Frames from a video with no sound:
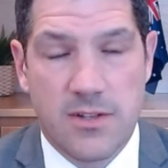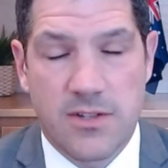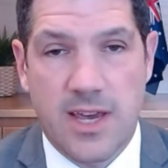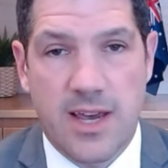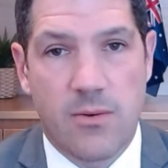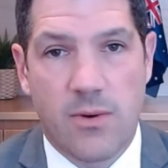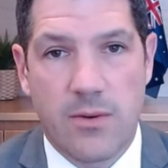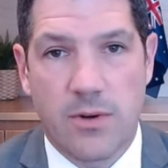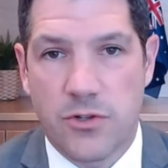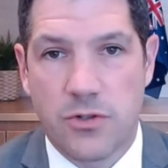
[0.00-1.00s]
scared
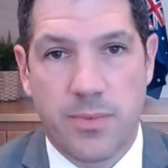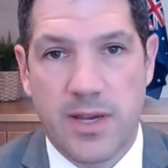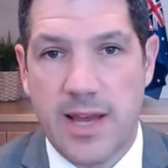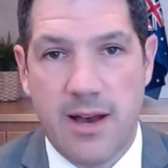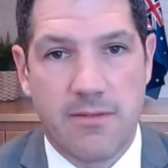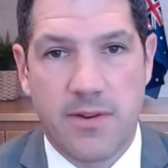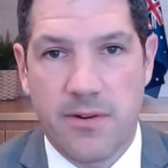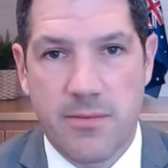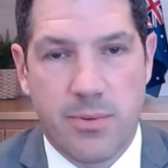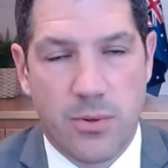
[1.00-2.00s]
away what should be now a
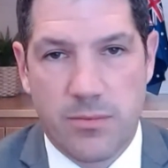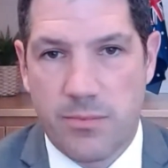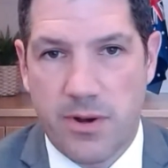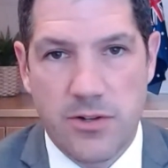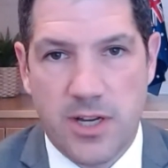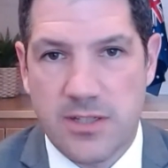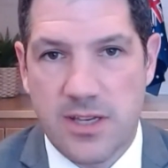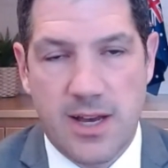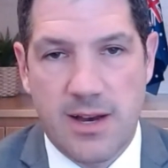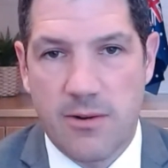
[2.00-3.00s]
very important project
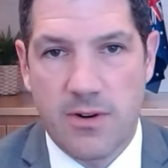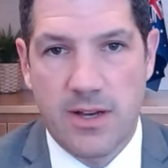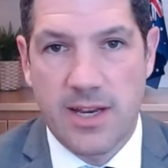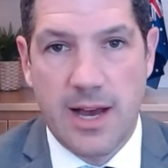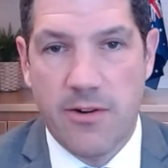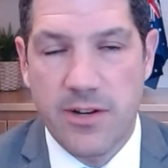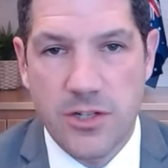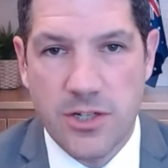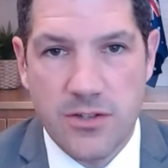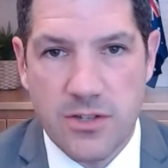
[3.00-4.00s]
in our, uh, in our
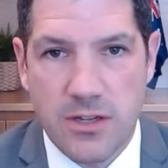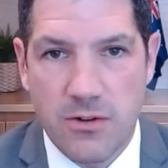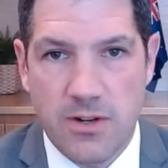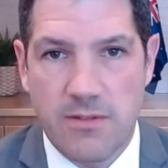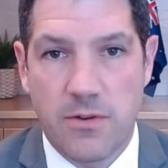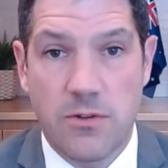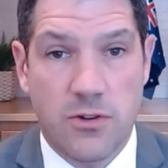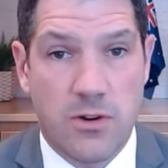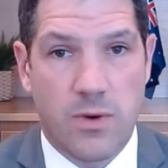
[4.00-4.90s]
energy security future.